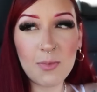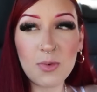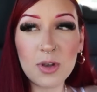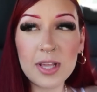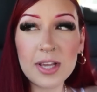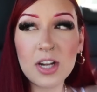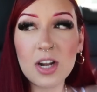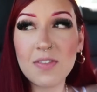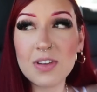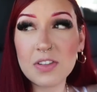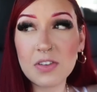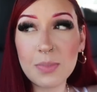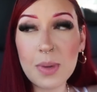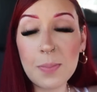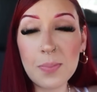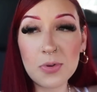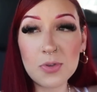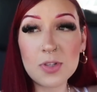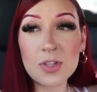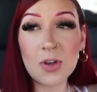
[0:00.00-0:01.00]
I'm really nervous for
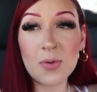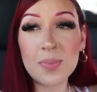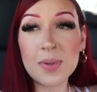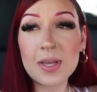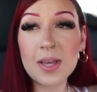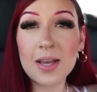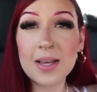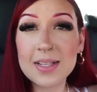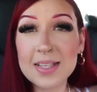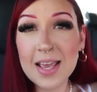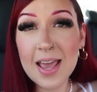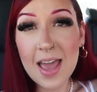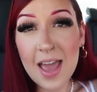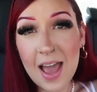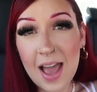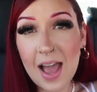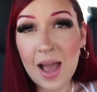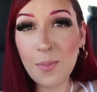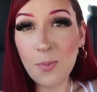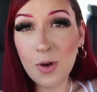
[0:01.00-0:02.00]
my boots though because
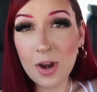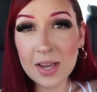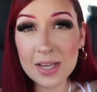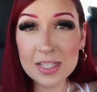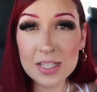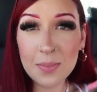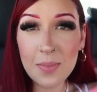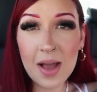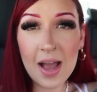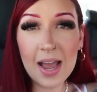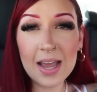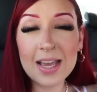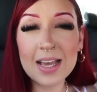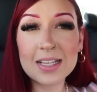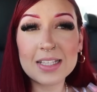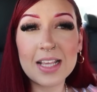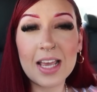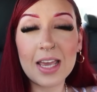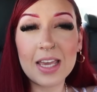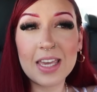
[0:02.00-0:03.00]
I'm wearing some
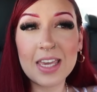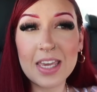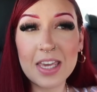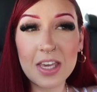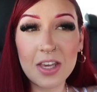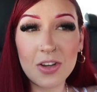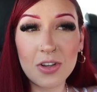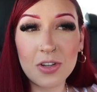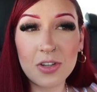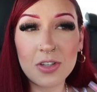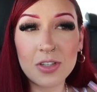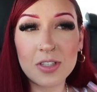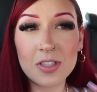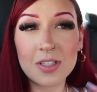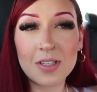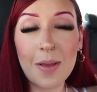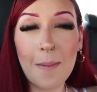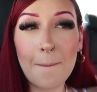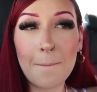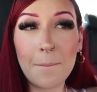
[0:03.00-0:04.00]
high-ass like heels
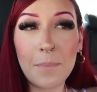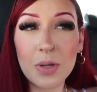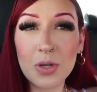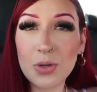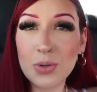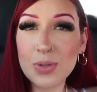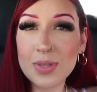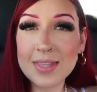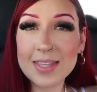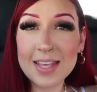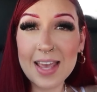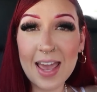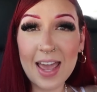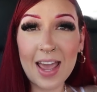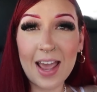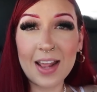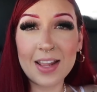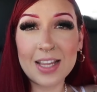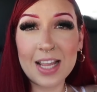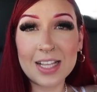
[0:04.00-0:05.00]
boots
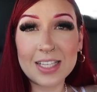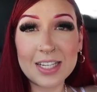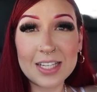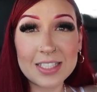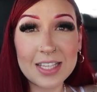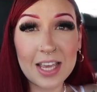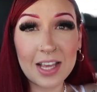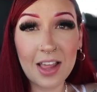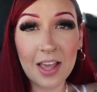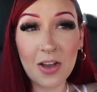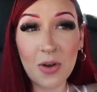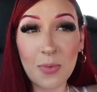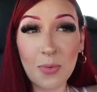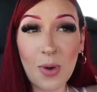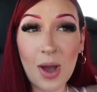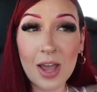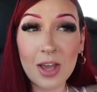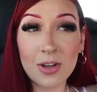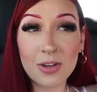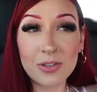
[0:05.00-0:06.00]
and that's gonna take like a
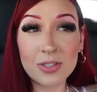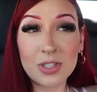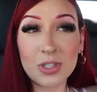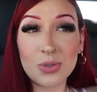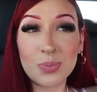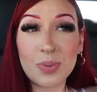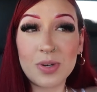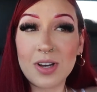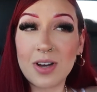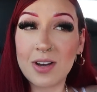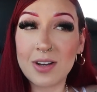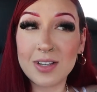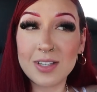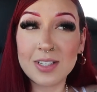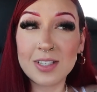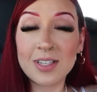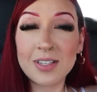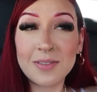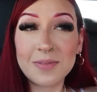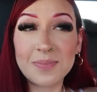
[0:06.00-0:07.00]
while to put
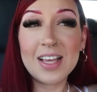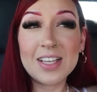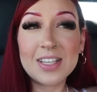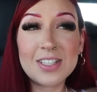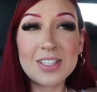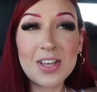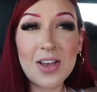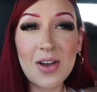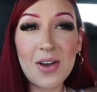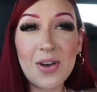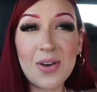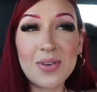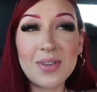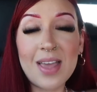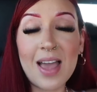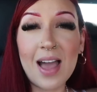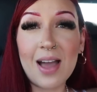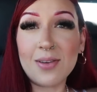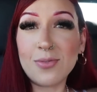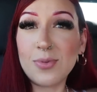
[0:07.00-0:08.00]
on so
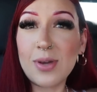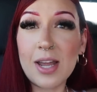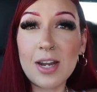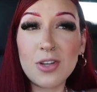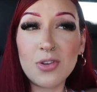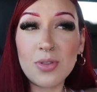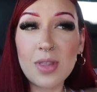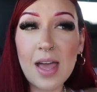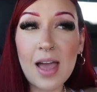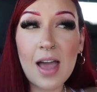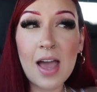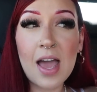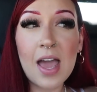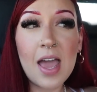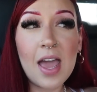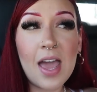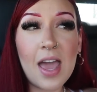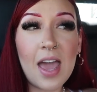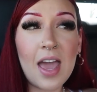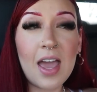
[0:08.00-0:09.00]
yeah we gotta do that
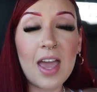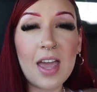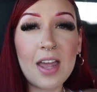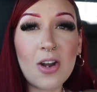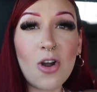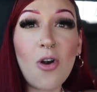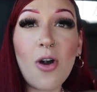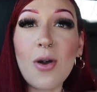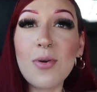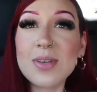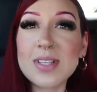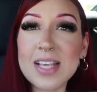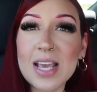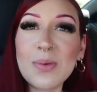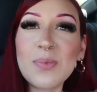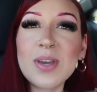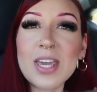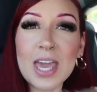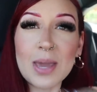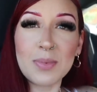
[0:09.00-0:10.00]
and oh i was
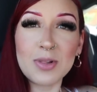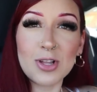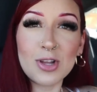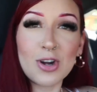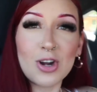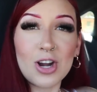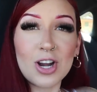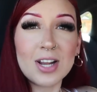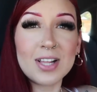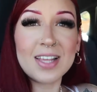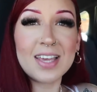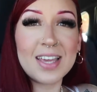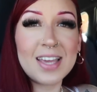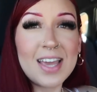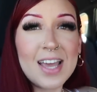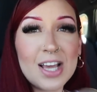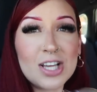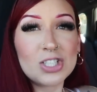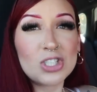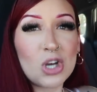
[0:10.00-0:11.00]
saying we came a little
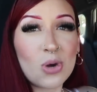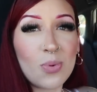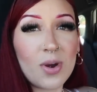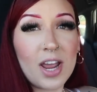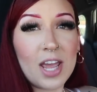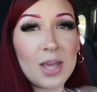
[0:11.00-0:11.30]
early so we're